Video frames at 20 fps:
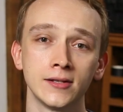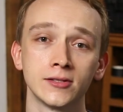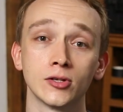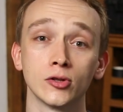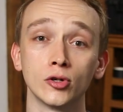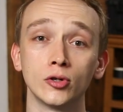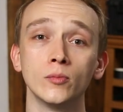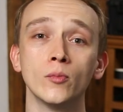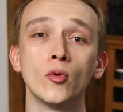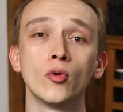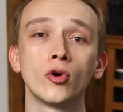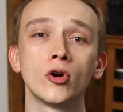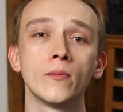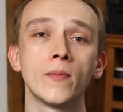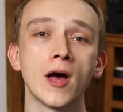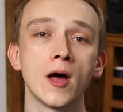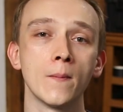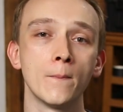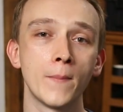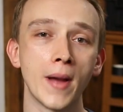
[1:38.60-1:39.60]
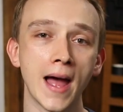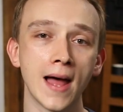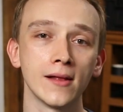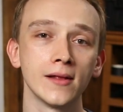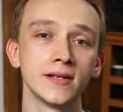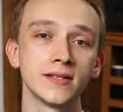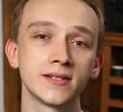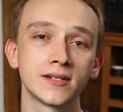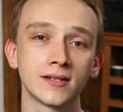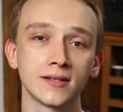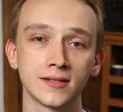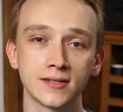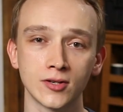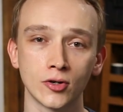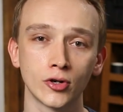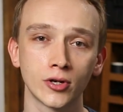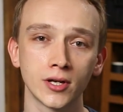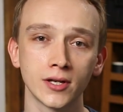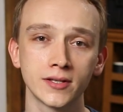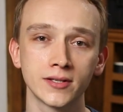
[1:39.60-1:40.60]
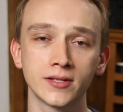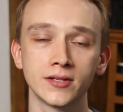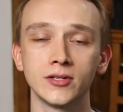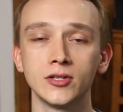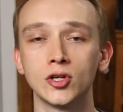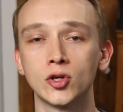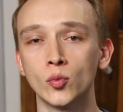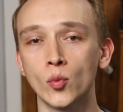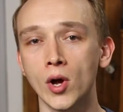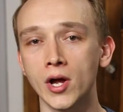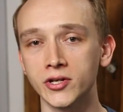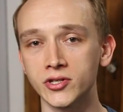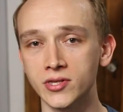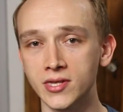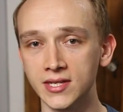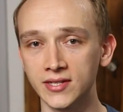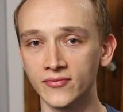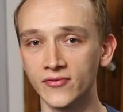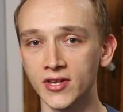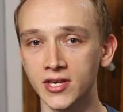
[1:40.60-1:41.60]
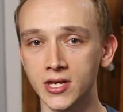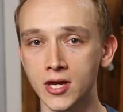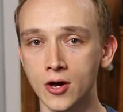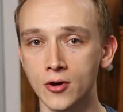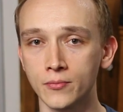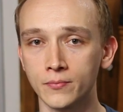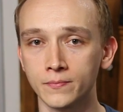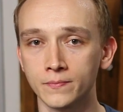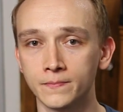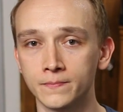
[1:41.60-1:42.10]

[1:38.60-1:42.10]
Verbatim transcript: To learn more about balanced circuits, you can watch this video.